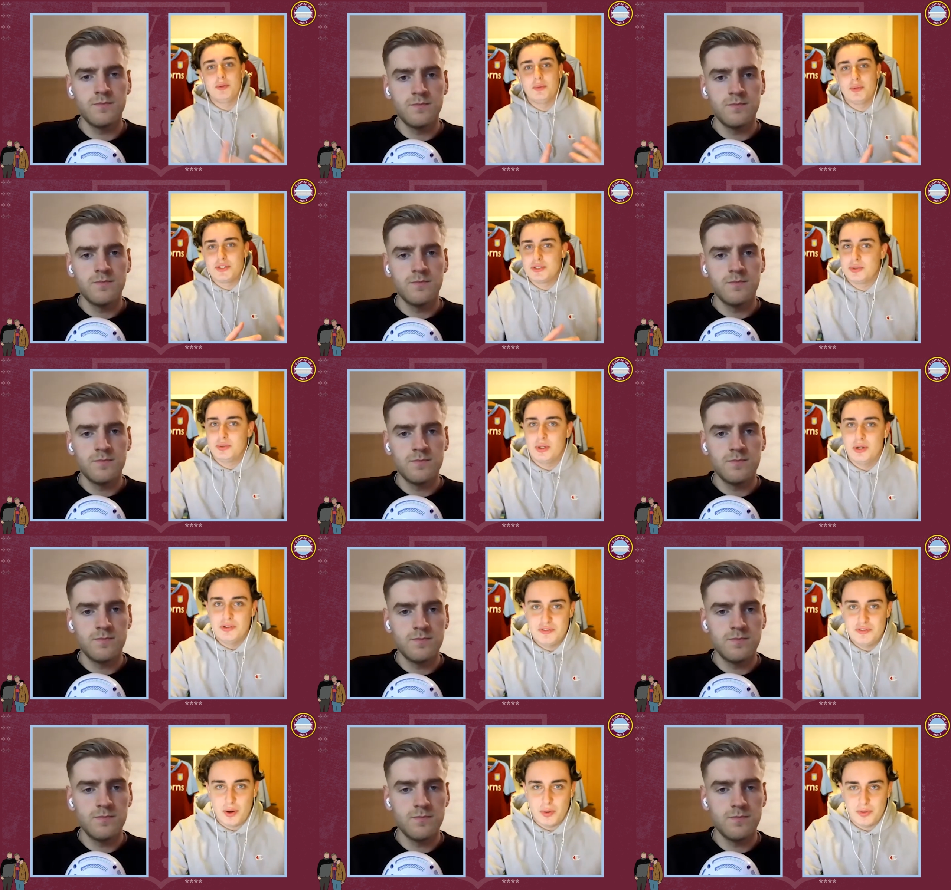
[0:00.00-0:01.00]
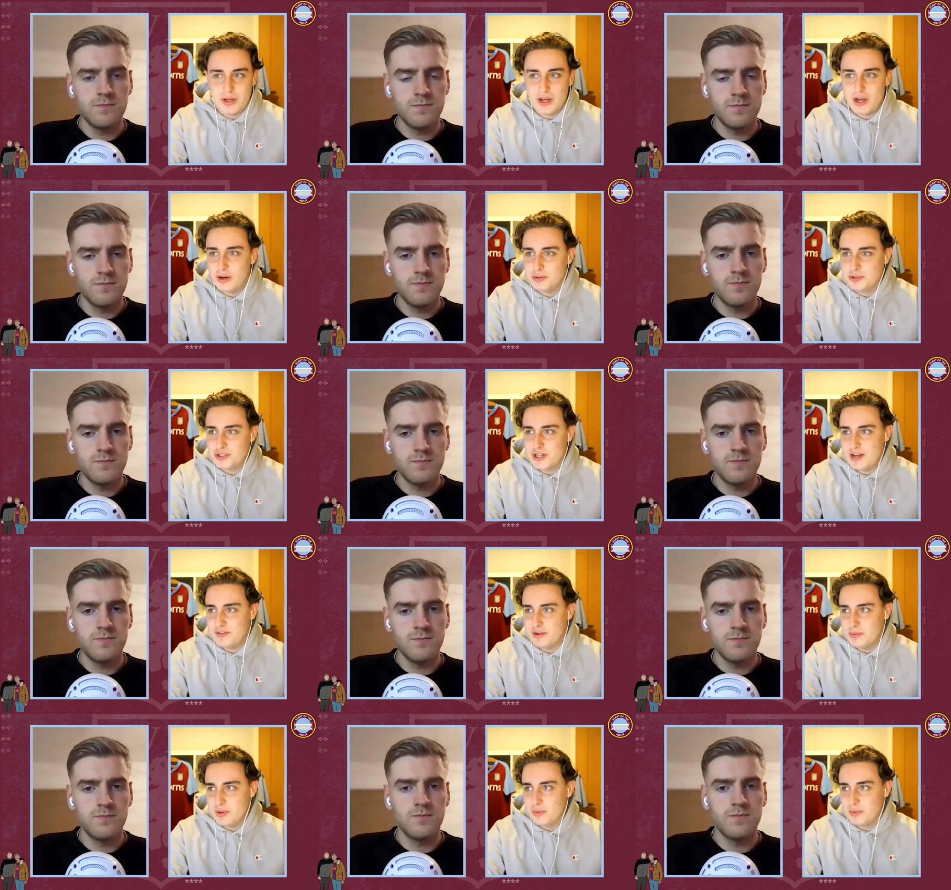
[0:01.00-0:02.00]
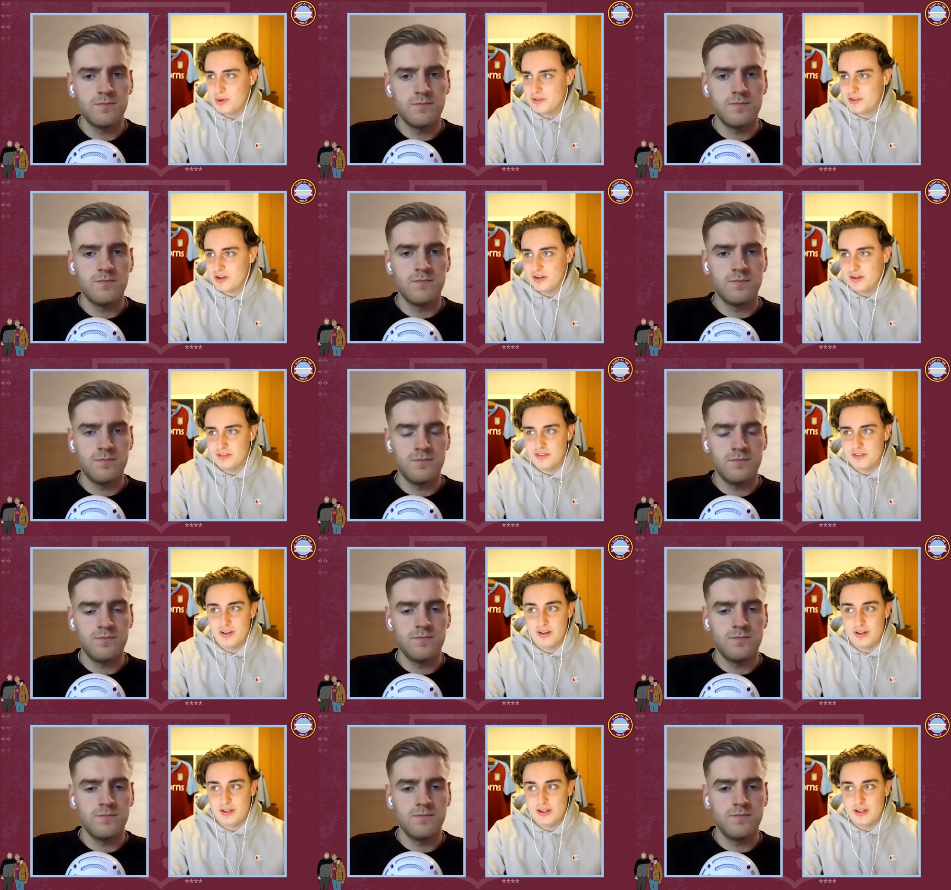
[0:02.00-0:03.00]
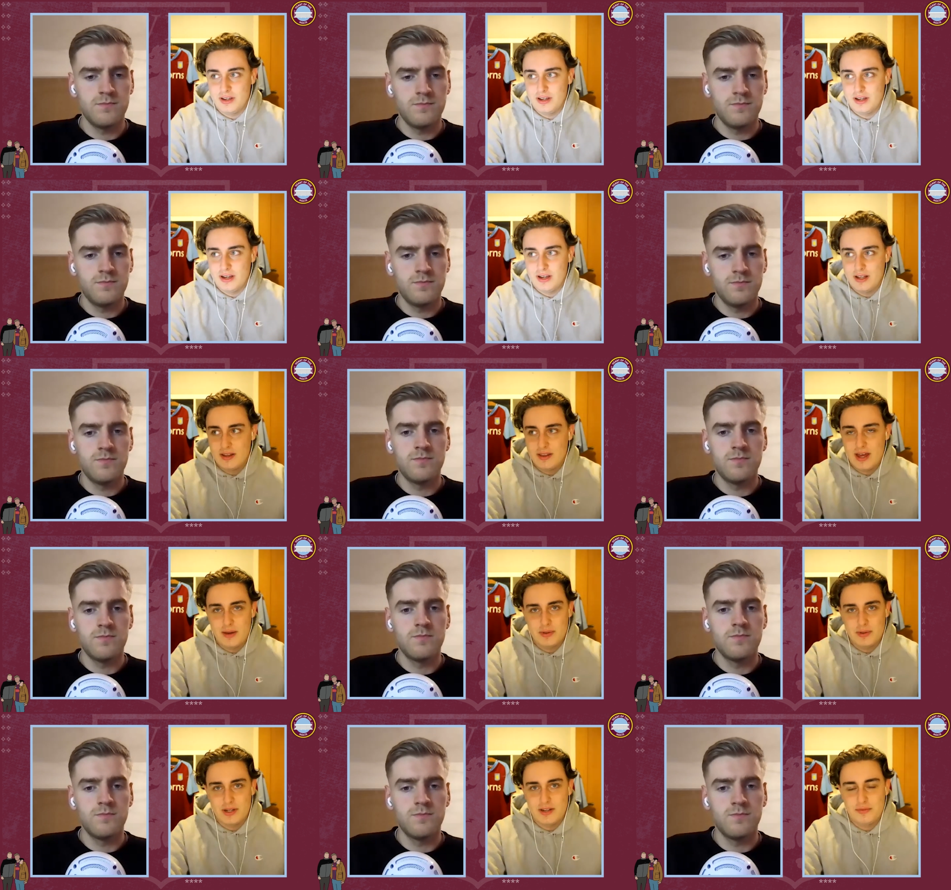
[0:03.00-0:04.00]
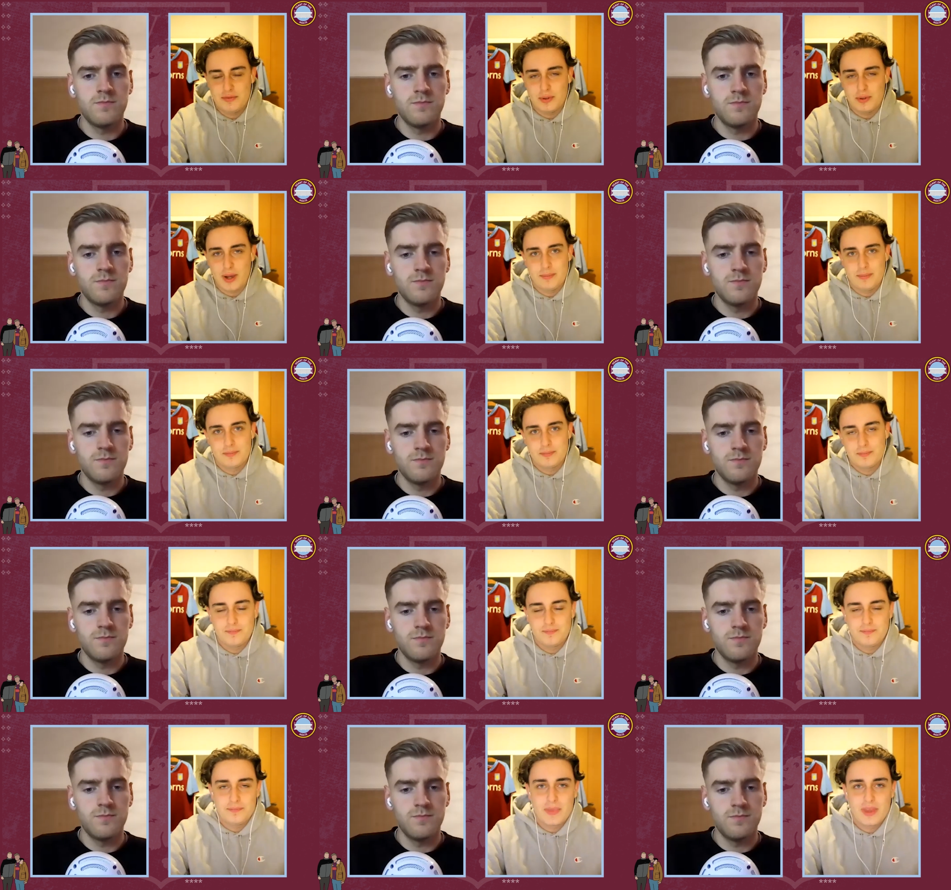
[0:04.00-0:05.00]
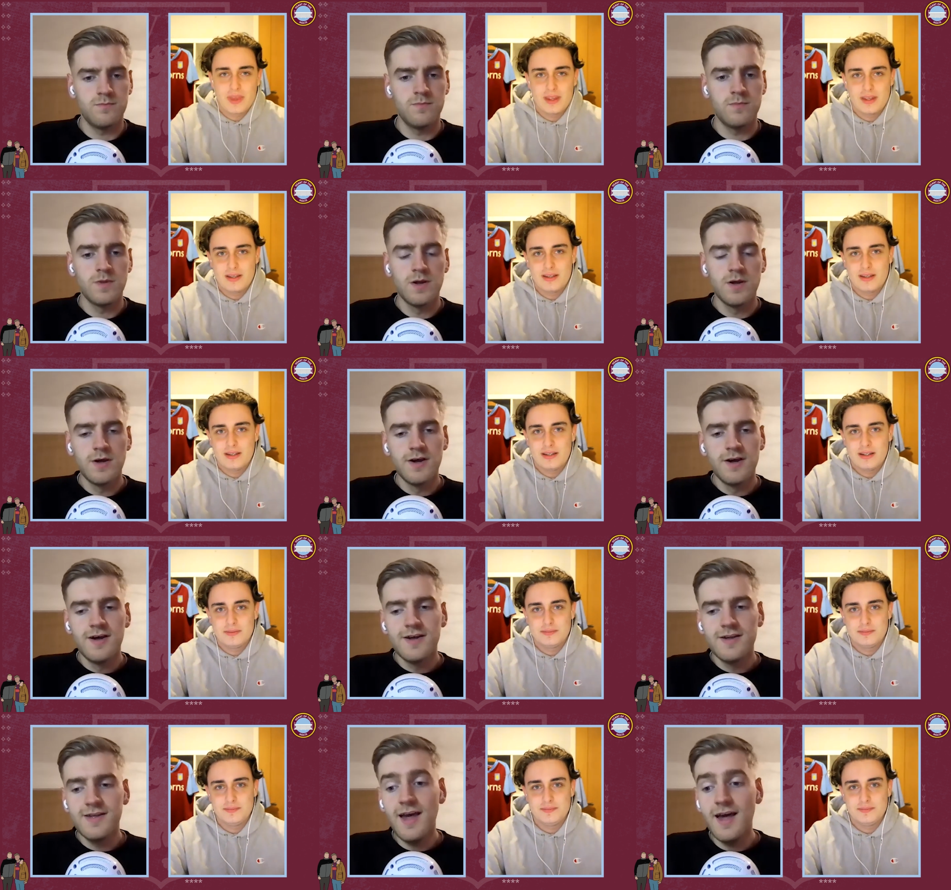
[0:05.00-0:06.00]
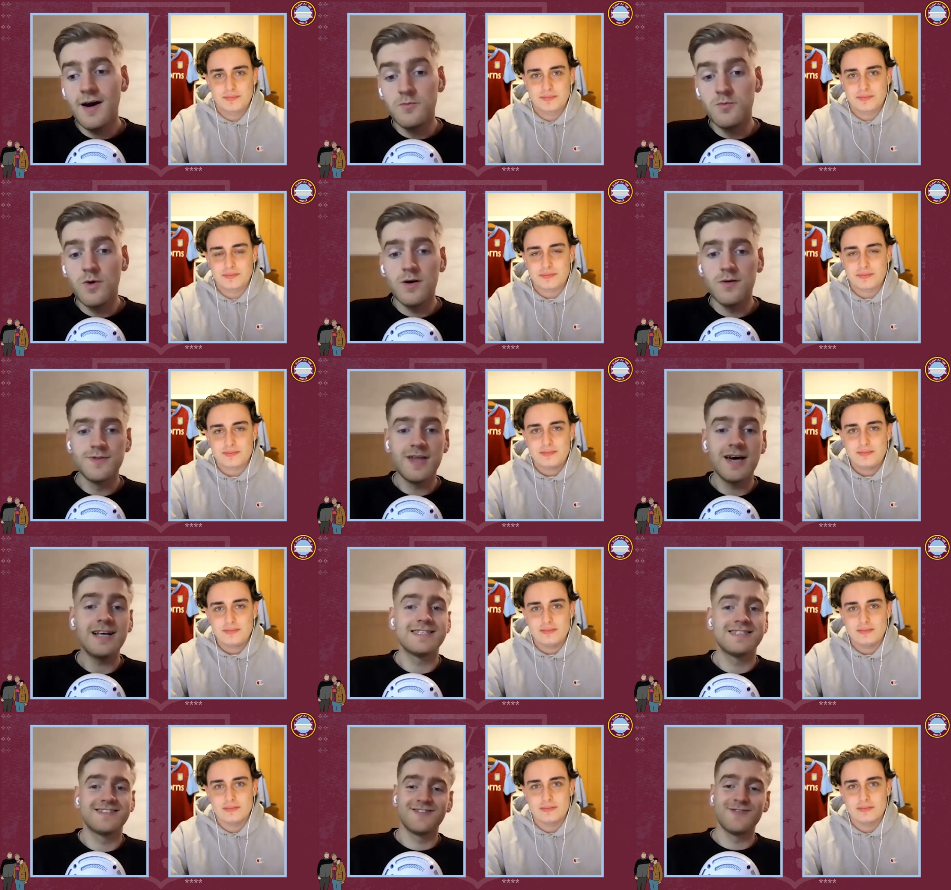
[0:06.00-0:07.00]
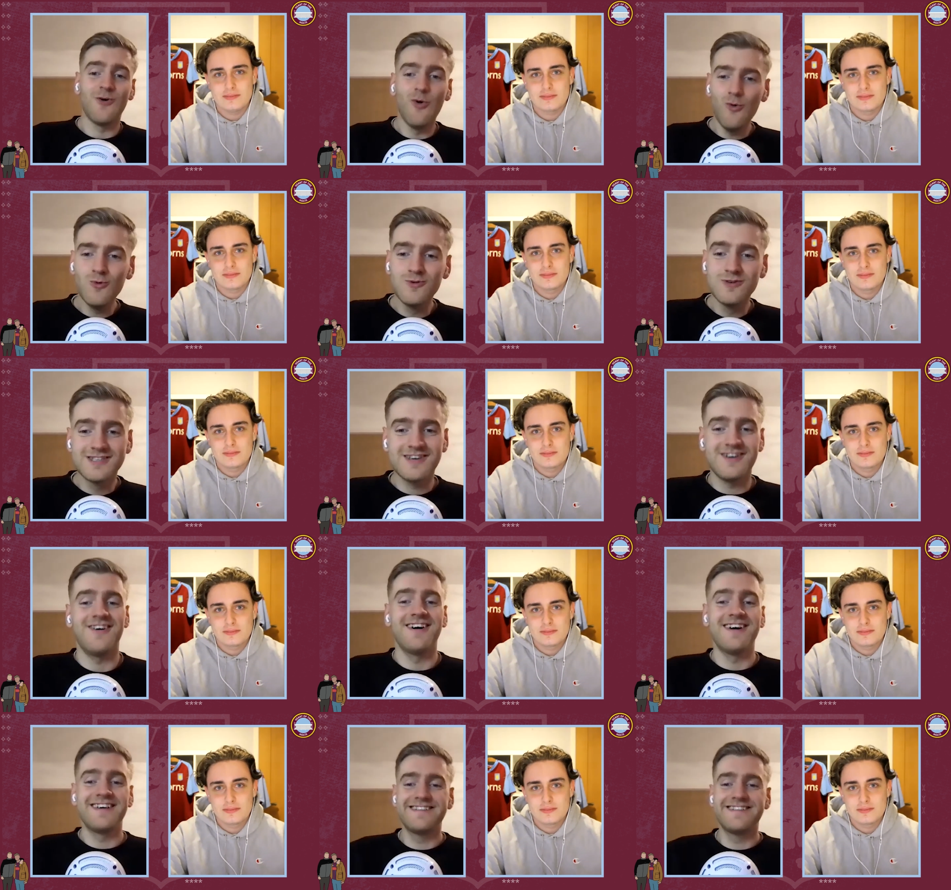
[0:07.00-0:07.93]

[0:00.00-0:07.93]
Speaker 1: was all unfolding at Old Trafford with what's gone on tonight uh, there with the Liverpool game.
Speaker 2: Yeah, well, that's all Sky